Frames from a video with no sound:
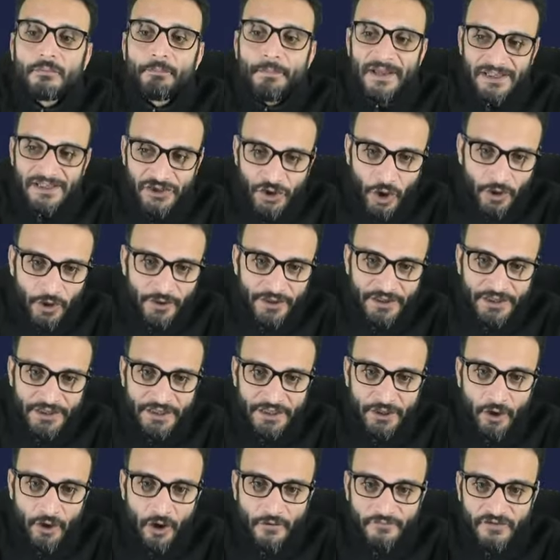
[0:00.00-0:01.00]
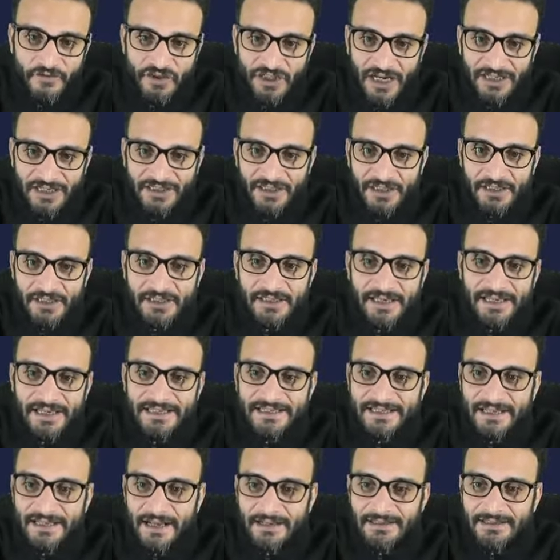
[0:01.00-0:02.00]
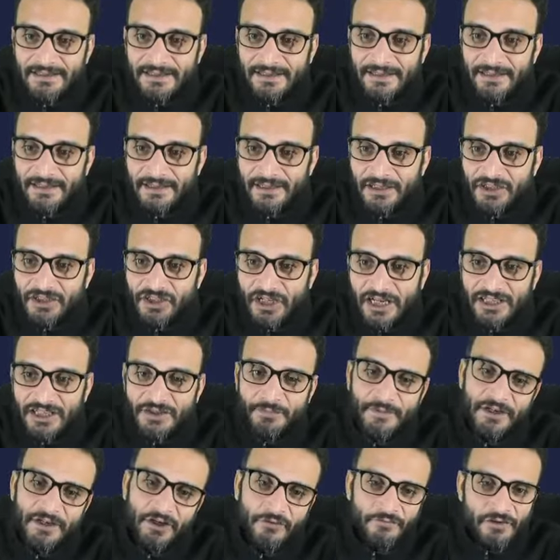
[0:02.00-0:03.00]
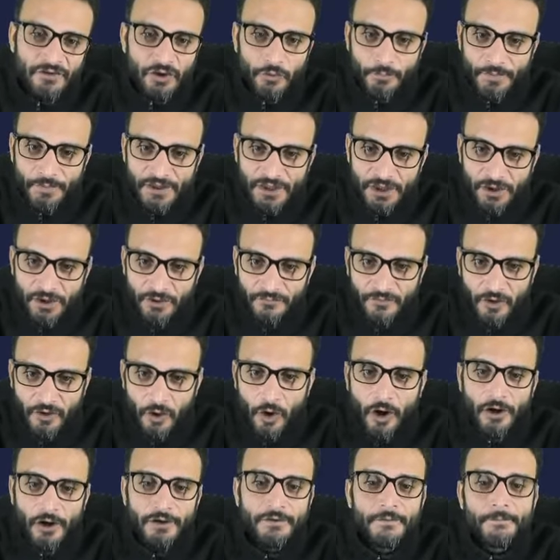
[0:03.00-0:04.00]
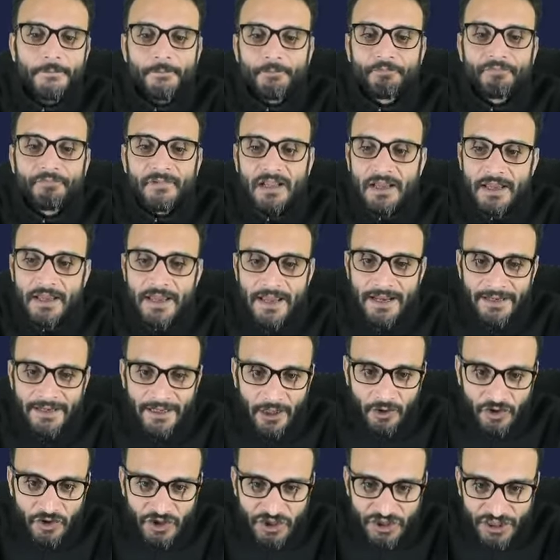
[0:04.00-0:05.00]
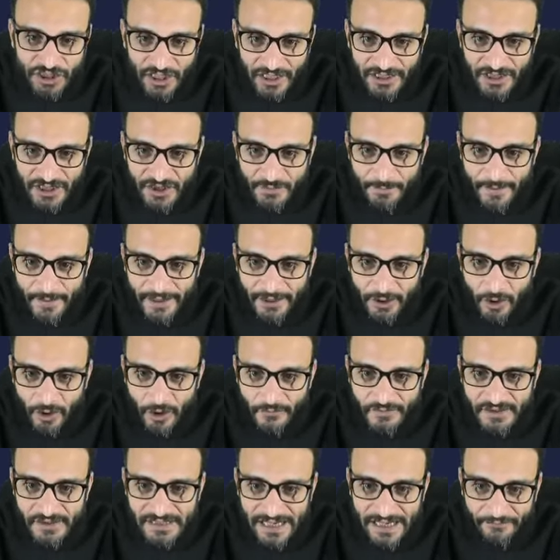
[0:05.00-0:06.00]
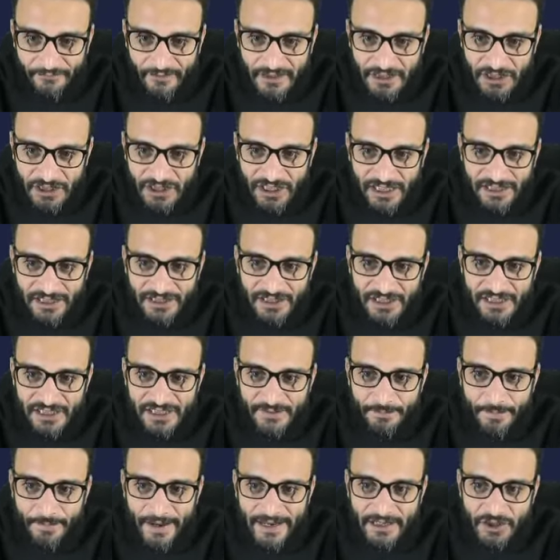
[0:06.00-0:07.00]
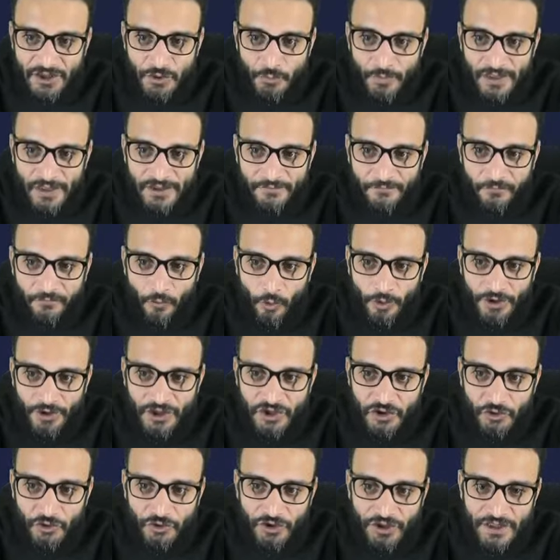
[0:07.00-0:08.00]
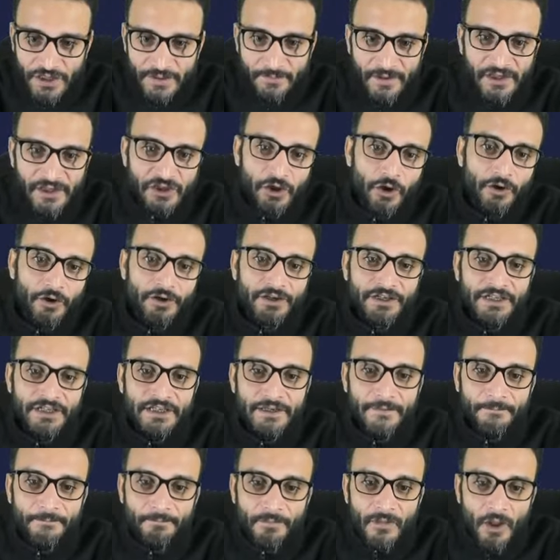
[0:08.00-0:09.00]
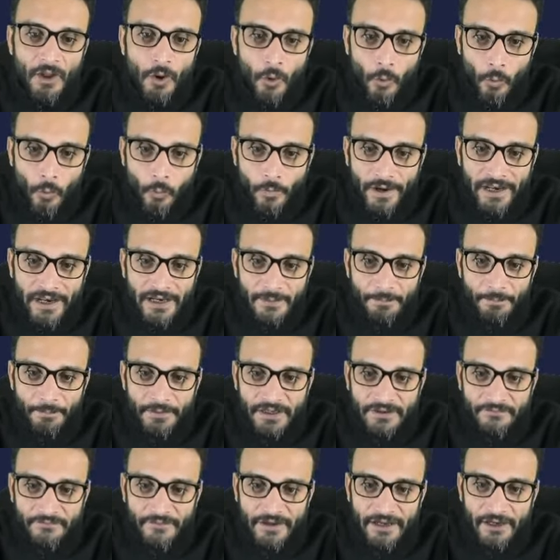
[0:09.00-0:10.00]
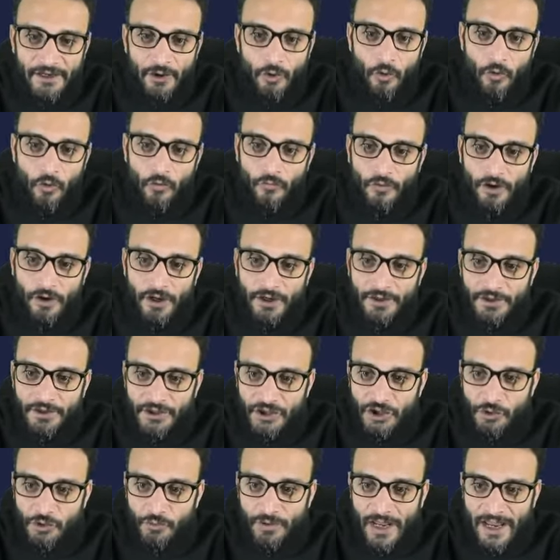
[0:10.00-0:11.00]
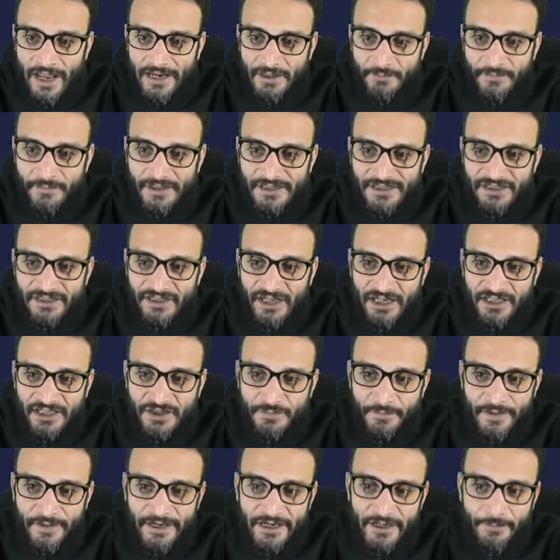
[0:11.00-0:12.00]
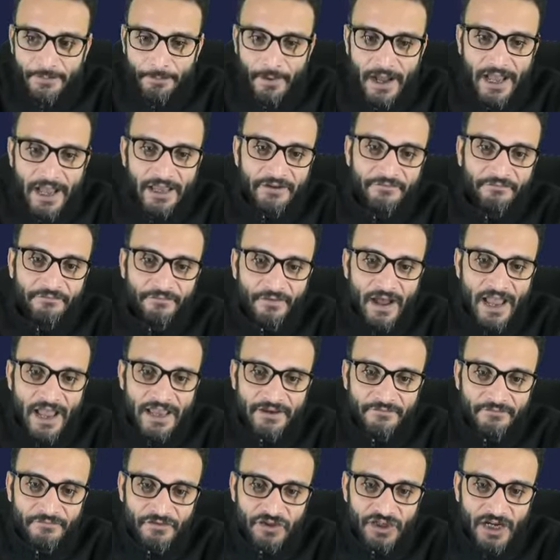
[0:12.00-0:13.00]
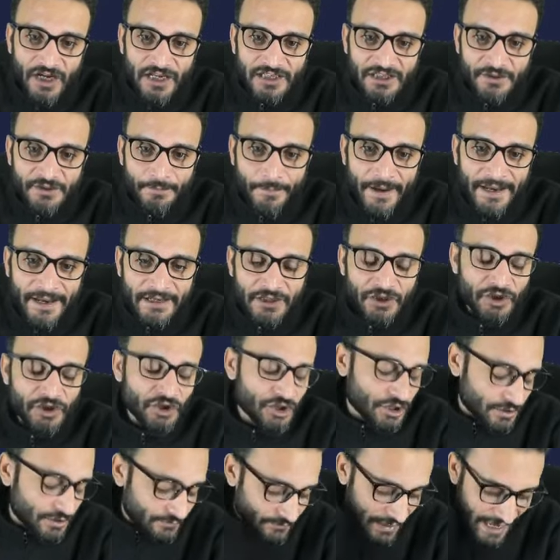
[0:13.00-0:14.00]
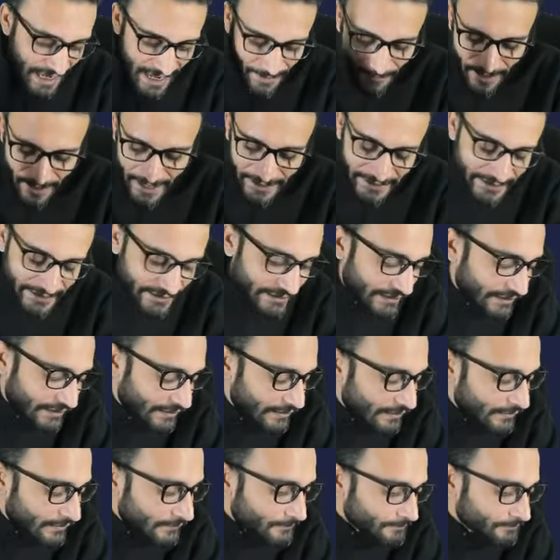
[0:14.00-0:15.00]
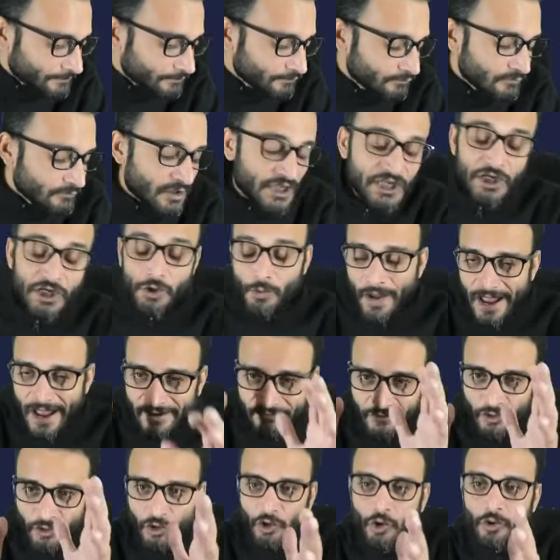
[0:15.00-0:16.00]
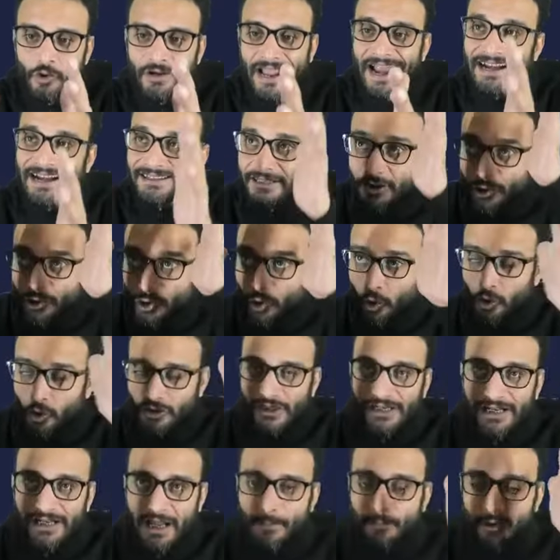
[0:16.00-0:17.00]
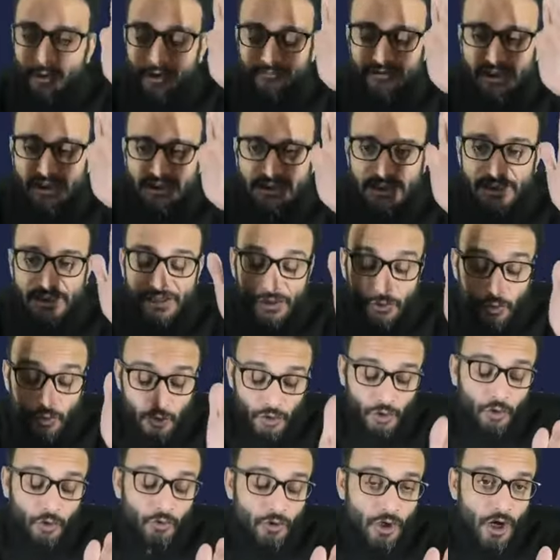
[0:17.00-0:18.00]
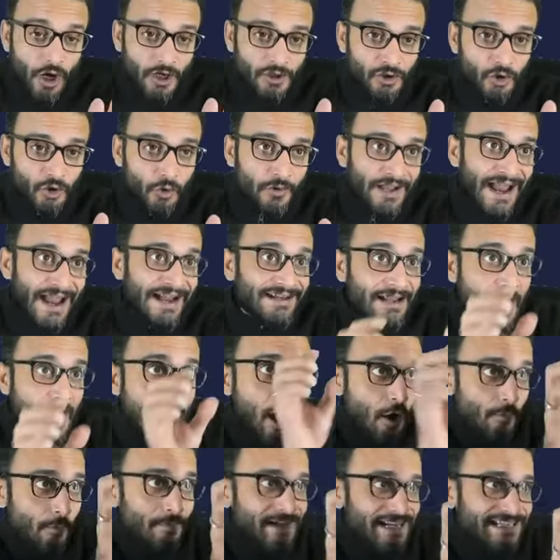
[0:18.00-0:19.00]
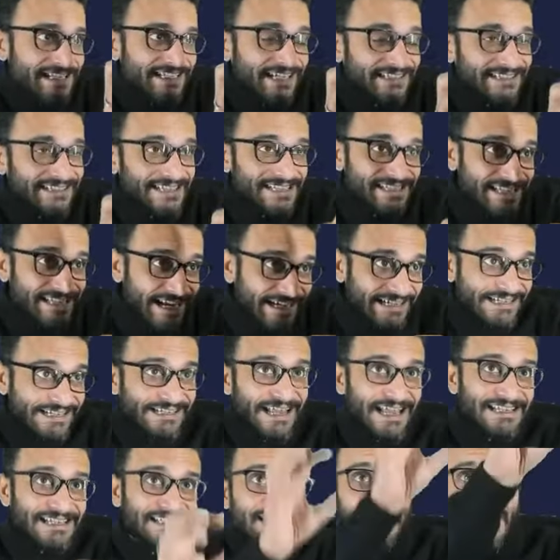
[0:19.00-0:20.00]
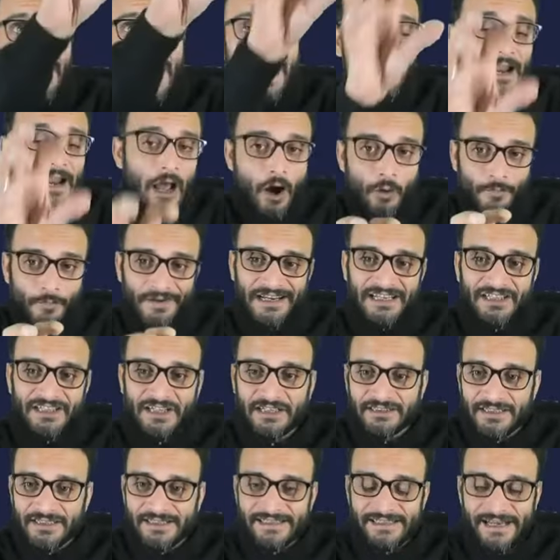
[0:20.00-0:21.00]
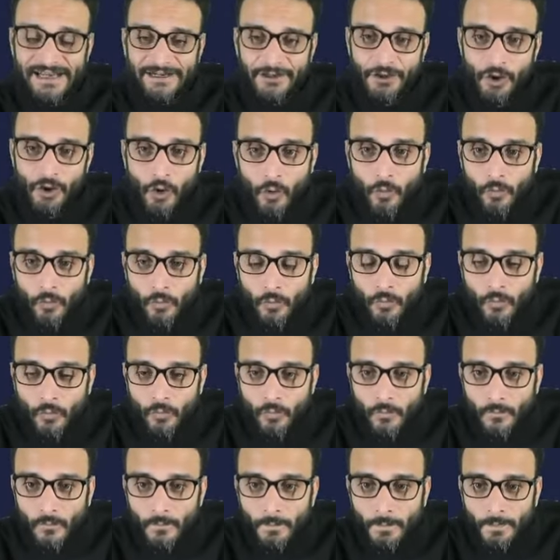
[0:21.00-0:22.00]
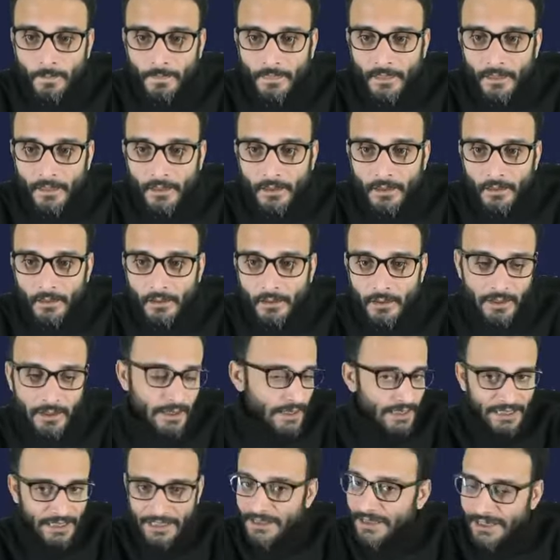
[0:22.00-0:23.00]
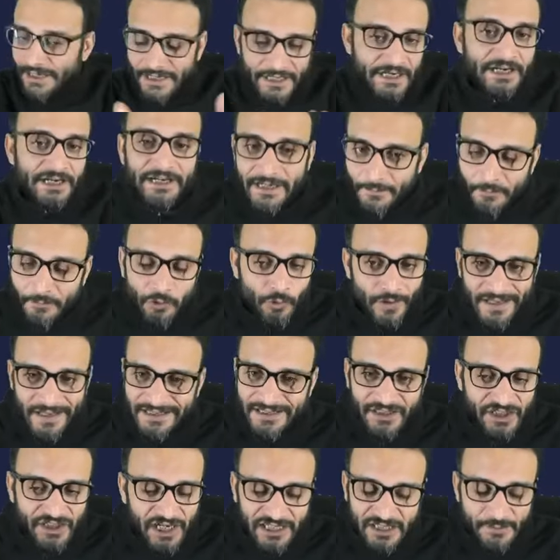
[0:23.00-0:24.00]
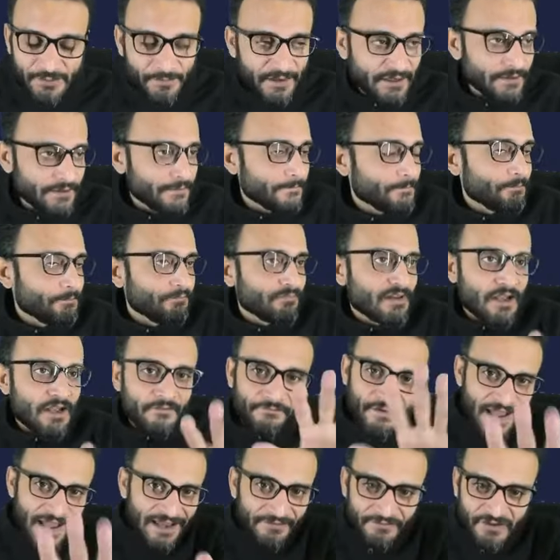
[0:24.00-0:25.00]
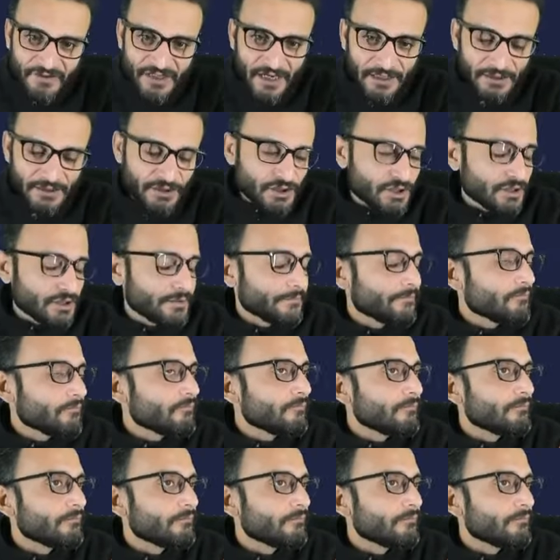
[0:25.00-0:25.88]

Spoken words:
majority of judges is considered judgment of the opinion of the court. Now, judgment of 7-judges bench with 4-3 majority will prevail over unanimous judgment by 5-judge bench. Am I clear? You have to look at the total number of judges. You should not look at how many judges said yes and how many judges said no. In the EWS judgment, 5-judge,